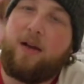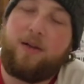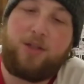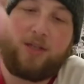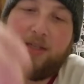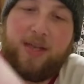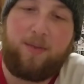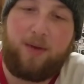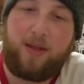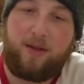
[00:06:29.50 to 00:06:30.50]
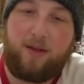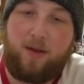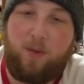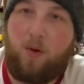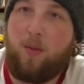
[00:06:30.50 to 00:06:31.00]
she gets hit by the
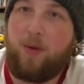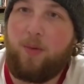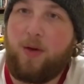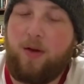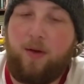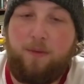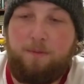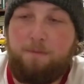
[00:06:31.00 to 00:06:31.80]
Whomping Willow.